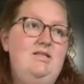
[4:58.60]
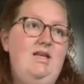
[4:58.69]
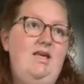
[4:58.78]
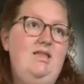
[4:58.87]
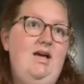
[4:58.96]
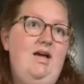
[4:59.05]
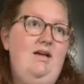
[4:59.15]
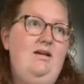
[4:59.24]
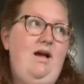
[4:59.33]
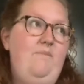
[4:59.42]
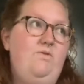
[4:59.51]
to say
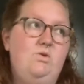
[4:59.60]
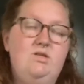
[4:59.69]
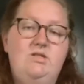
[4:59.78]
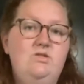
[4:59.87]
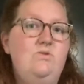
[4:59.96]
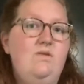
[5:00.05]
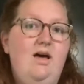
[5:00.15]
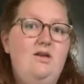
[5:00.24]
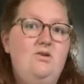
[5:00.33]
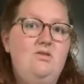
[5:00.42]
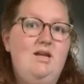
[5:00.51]
that I'm forced to do
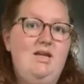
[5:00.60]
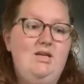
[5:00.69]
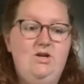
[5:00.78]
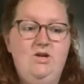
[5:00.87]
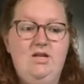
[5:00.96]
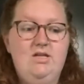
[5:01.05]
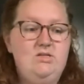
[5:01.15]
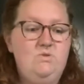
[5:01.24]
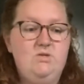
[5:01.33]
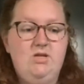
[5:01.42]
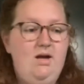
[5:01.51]
that or that I couldn't
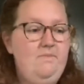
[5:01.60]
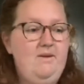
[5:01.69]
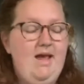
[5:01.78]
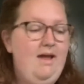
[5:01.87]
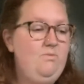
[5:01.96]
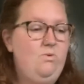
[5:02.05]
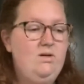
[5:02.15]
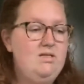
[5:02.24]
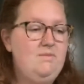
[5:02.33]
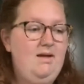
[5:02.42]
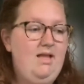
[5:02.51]
switch it up and add more
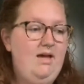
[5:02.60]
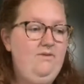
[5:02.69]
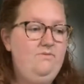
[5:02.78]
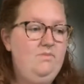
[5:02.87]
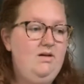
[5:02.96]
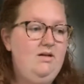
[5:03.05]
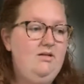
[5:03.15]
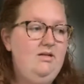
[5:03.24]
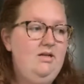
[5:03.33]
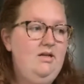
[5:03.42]
into my life, but